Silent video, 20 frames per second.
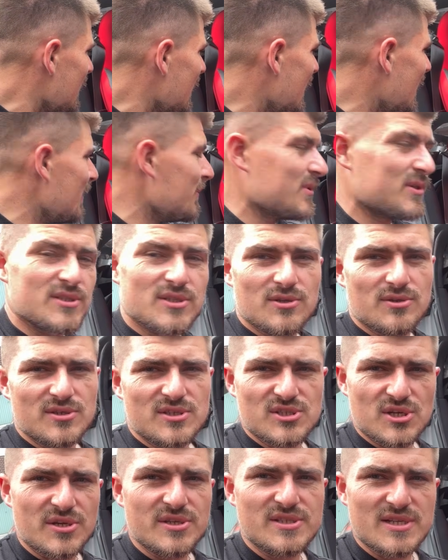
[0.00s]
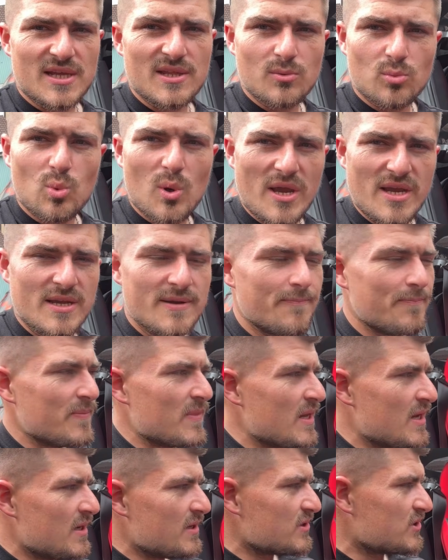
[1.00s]
because they're not designed to take the weight.
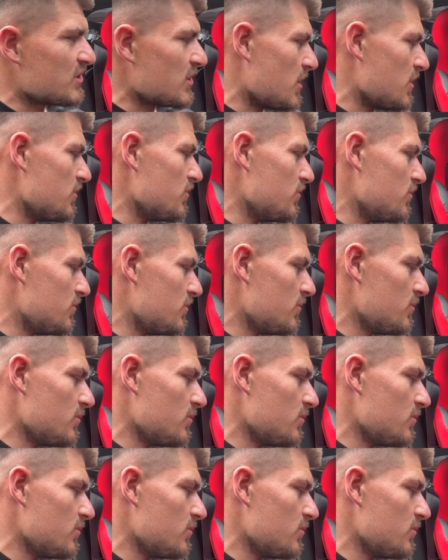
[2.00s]
So